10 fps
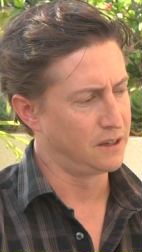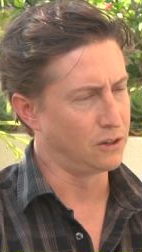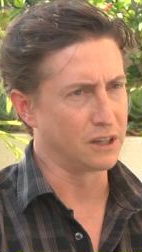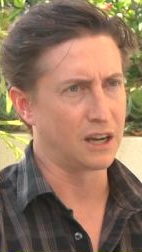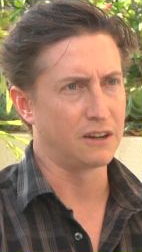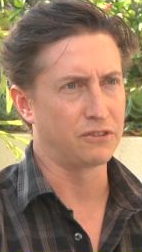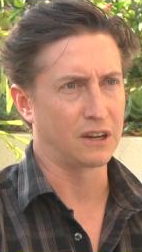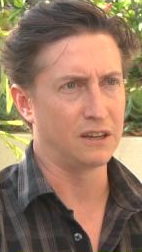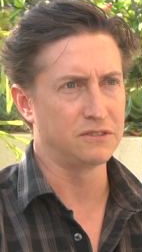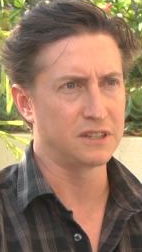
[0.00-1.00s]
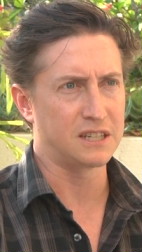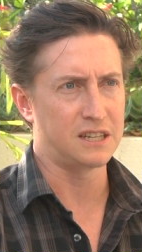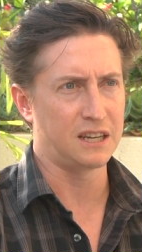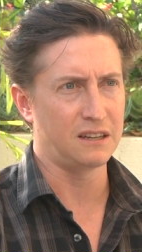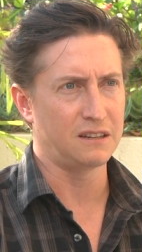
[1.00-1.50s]
Only God Forgives last
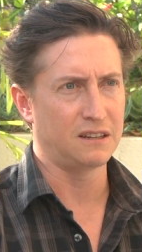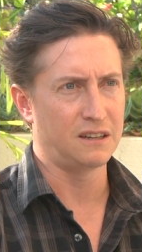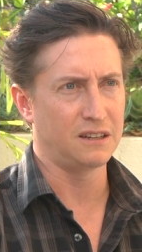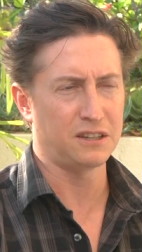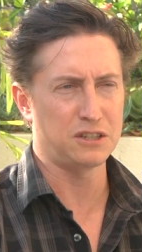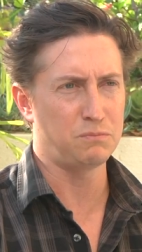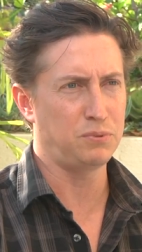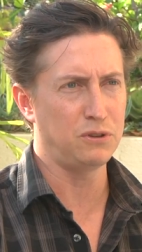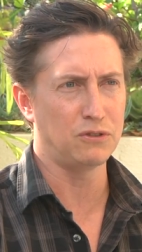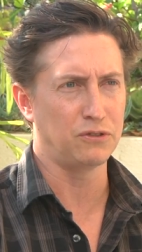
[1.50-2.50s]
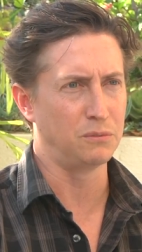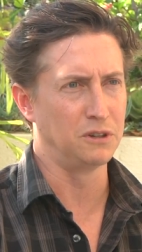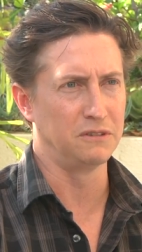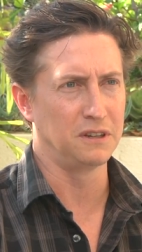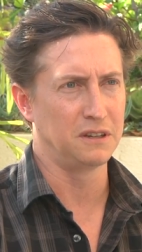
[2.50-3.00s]
night. I thought it was a beautiful
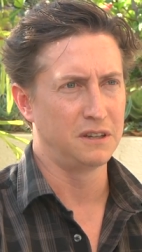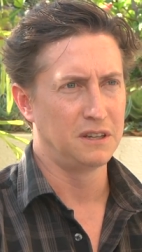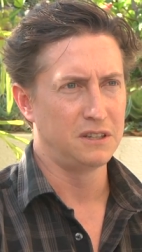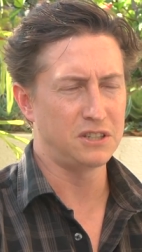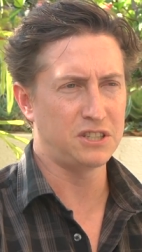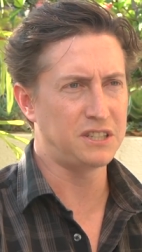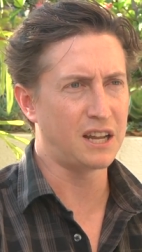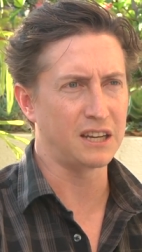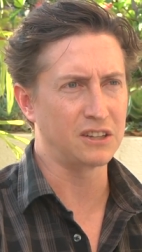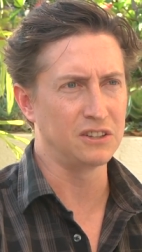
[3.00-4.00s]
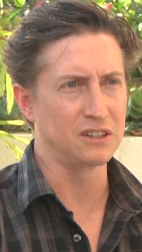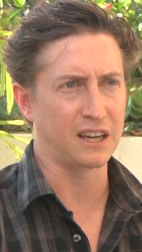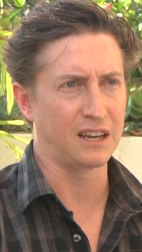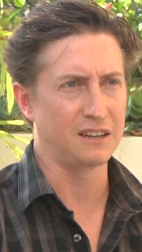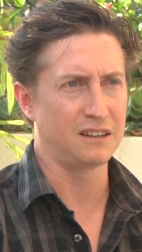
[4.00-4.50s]
movie, mm-hmm. just stunning to
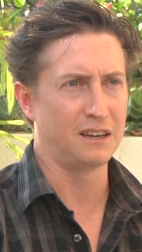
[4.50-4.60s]
look at.